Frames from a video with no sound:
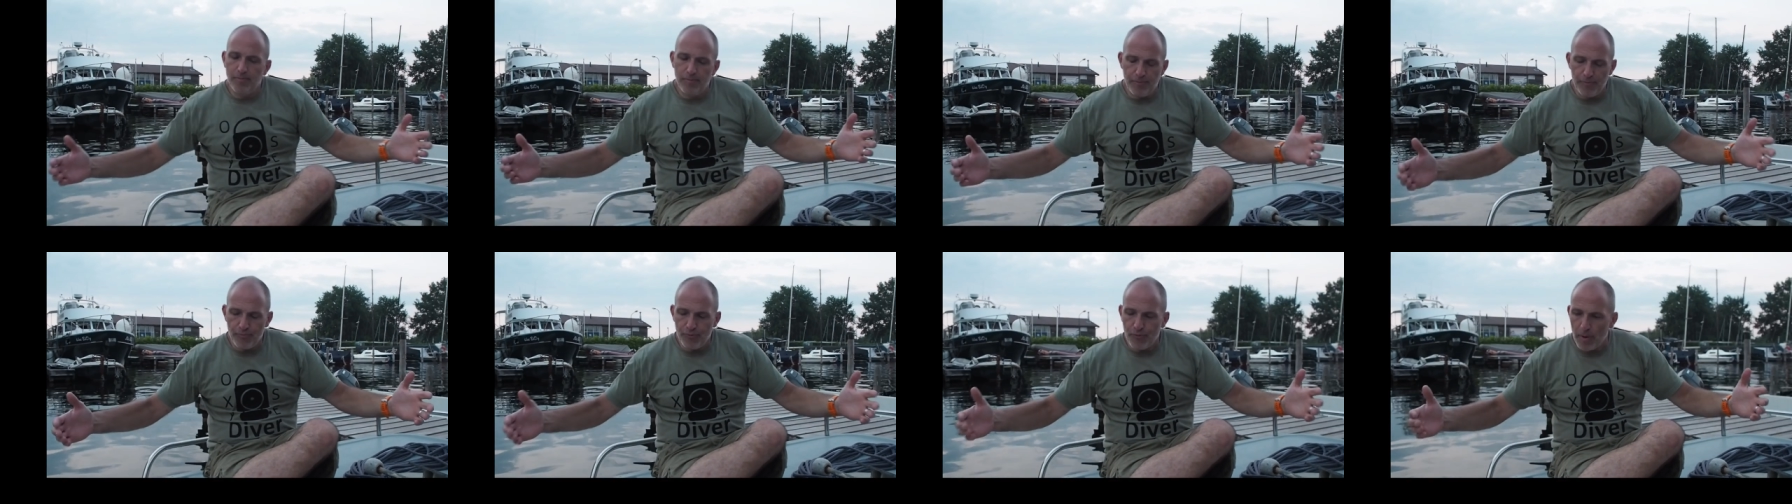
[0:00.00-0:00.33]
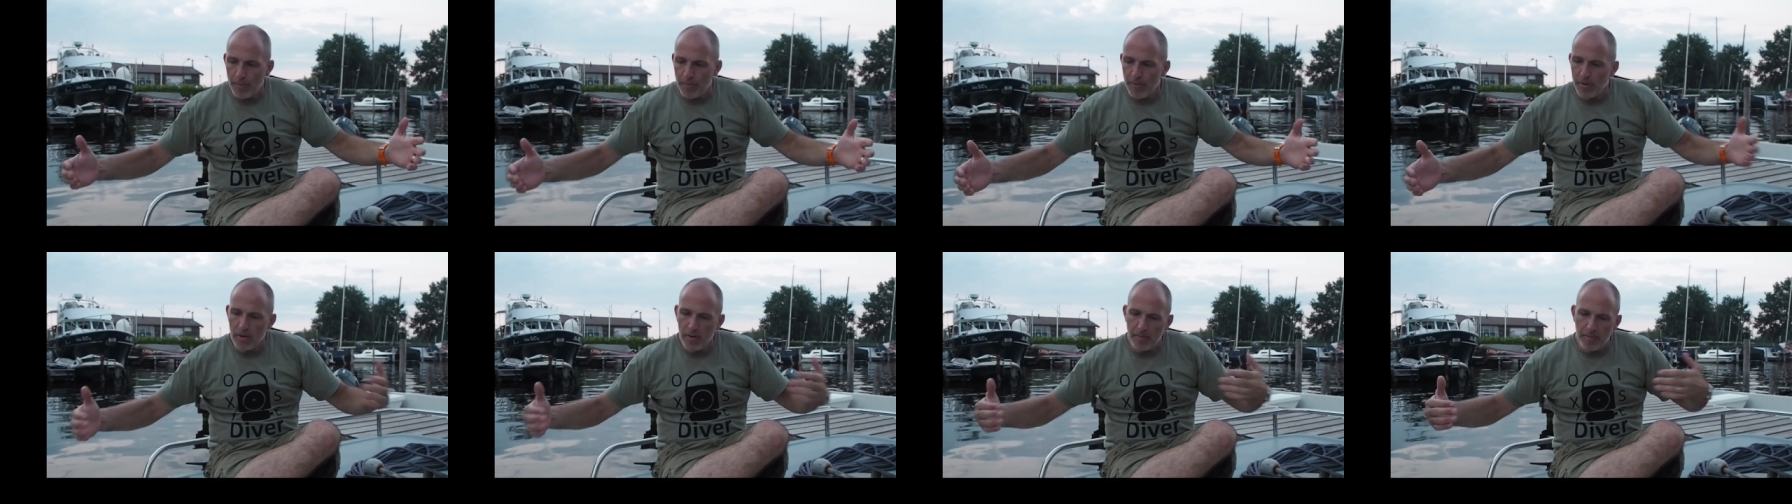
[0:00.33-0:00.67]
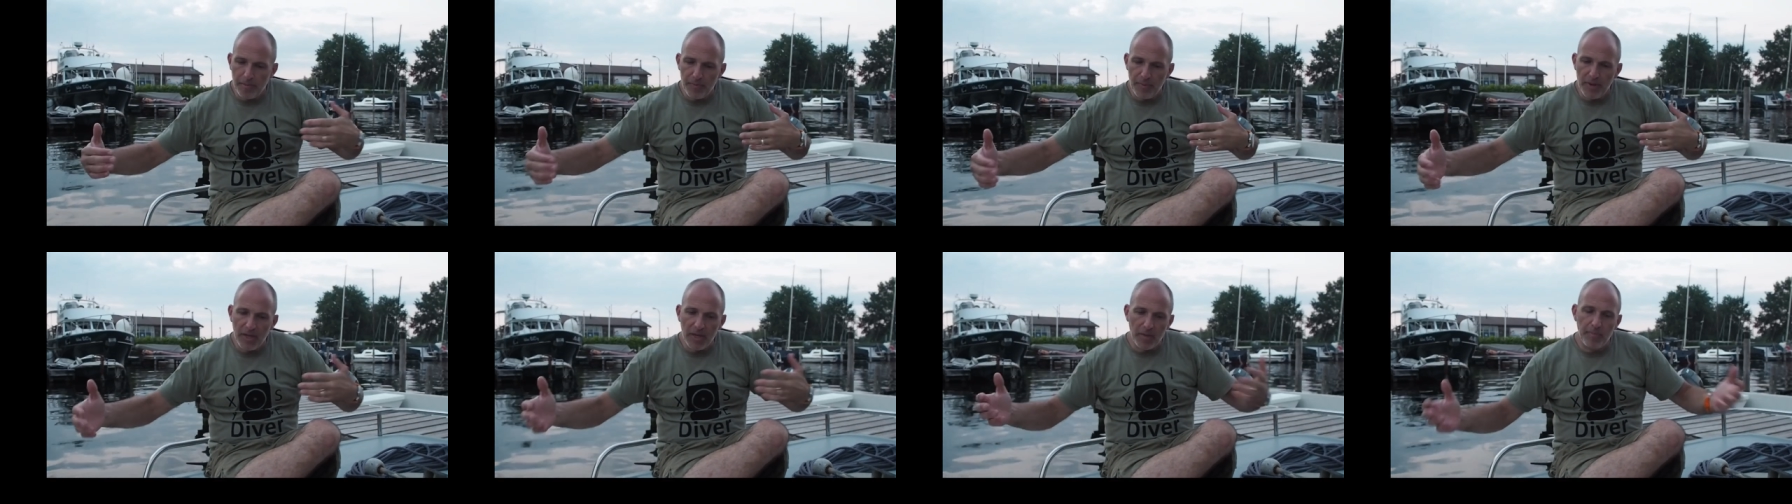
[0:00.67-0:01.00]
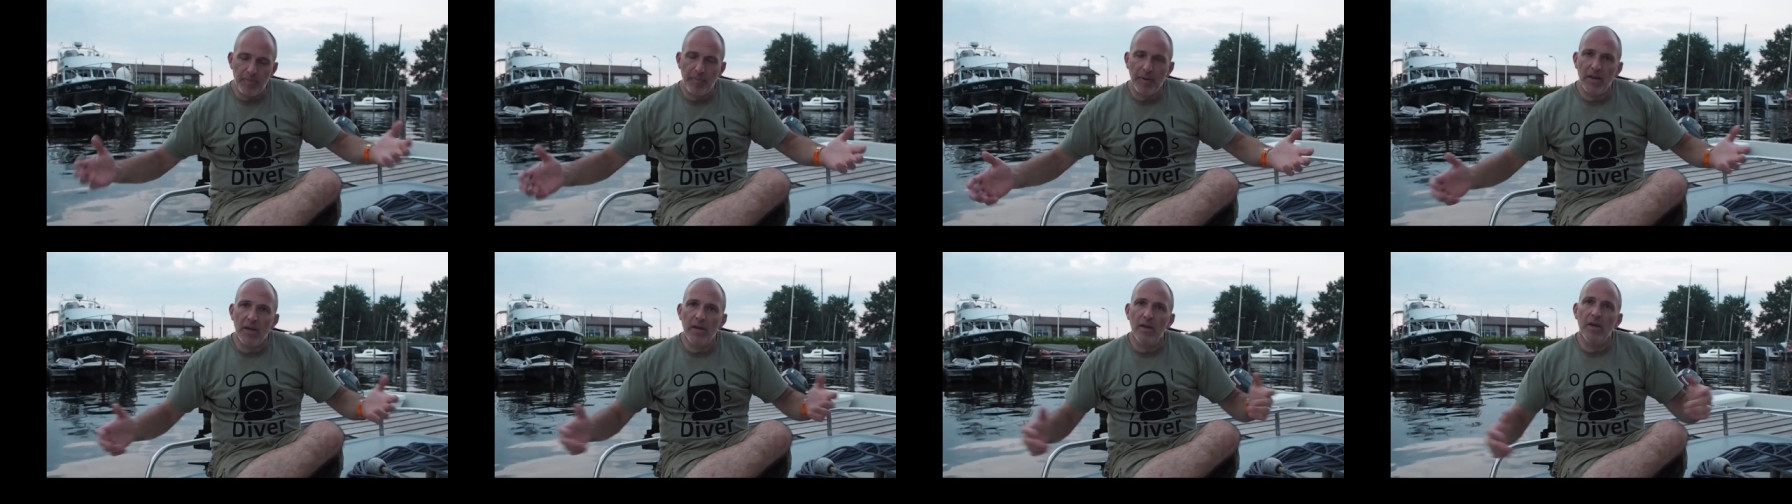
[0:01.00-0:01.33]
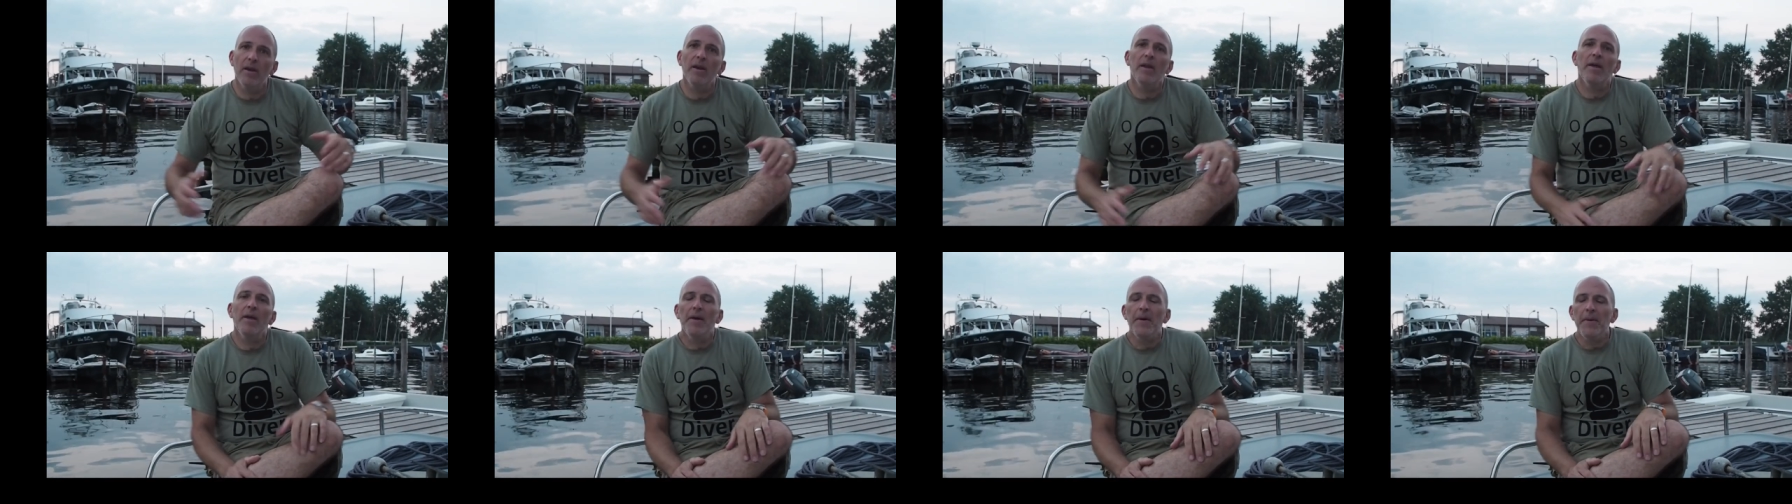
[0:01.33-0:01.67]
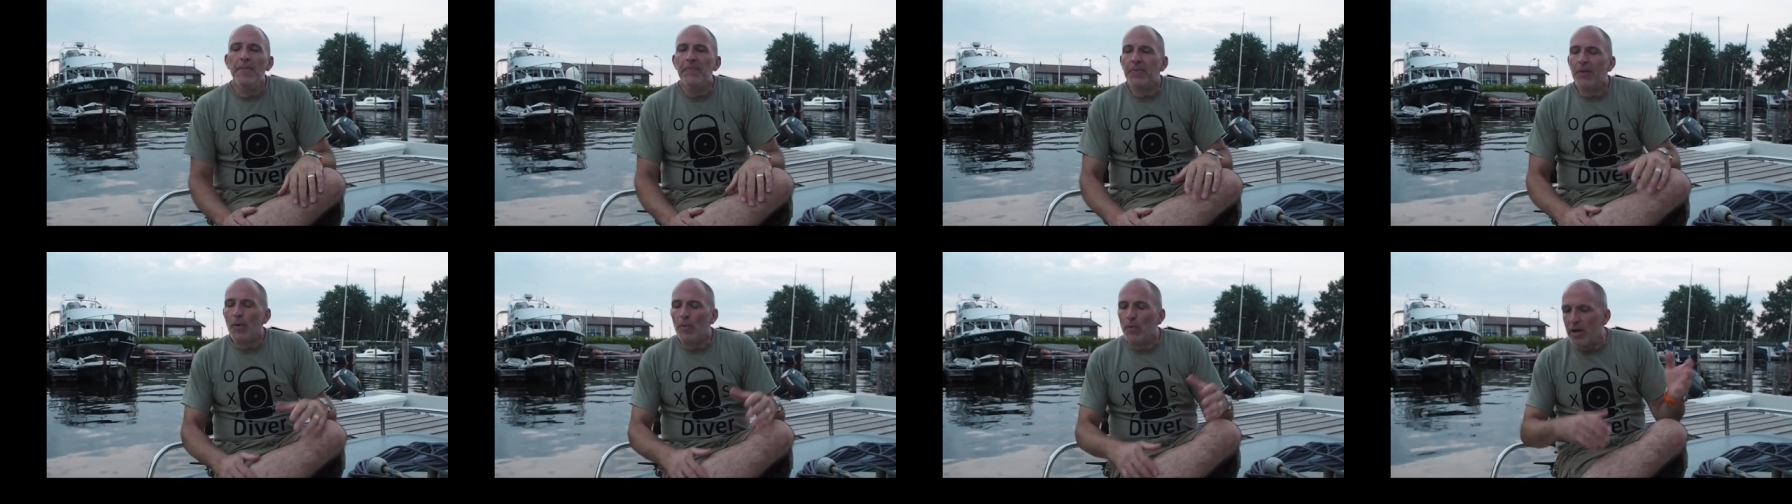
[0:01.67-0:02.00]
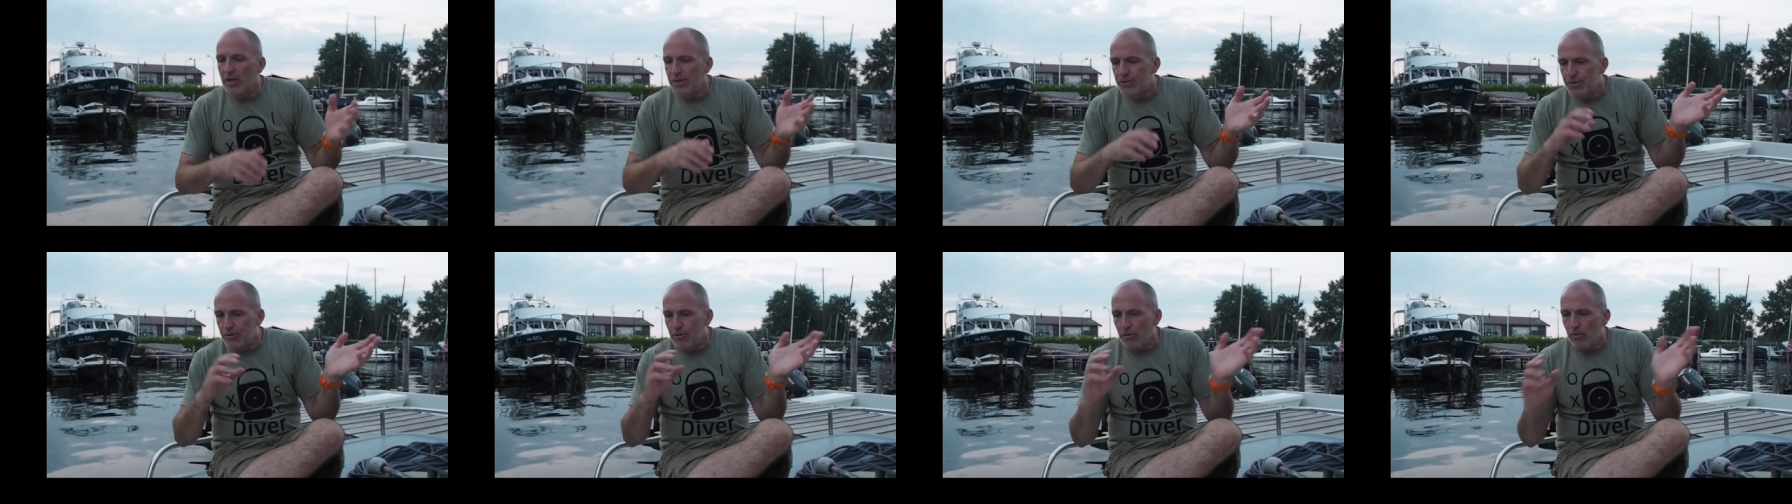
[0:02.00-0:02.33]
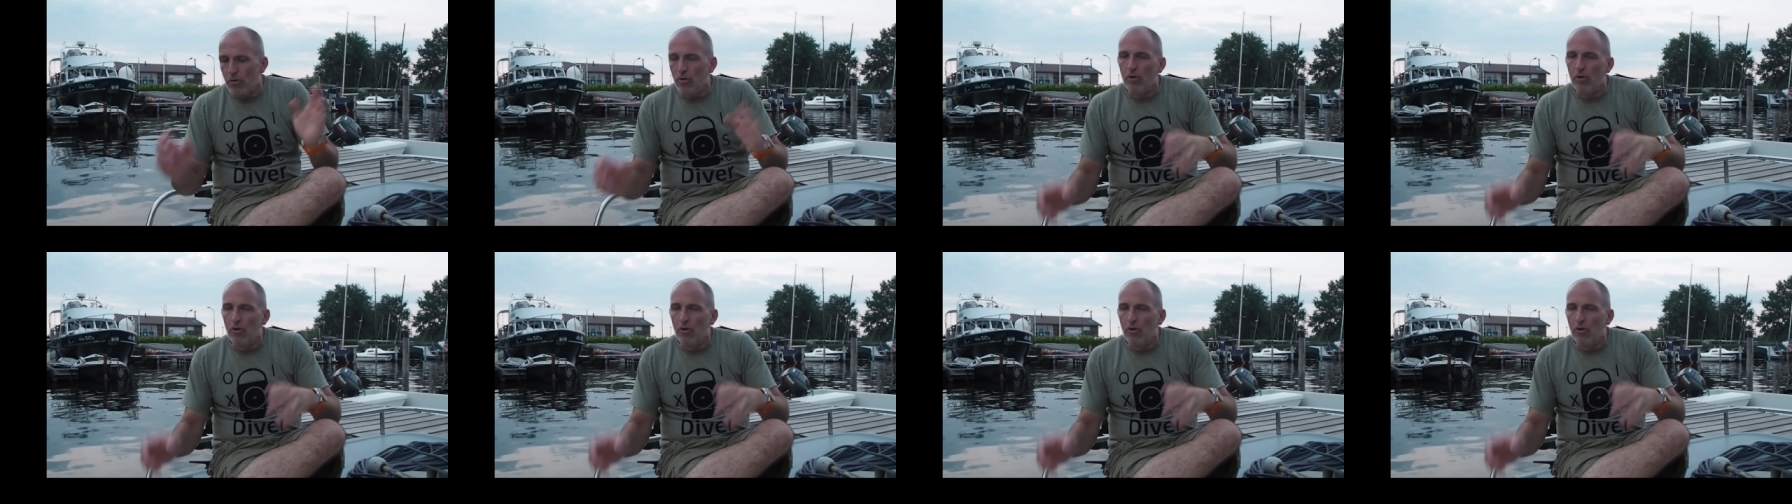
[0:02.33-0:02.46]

proper big bin where I throw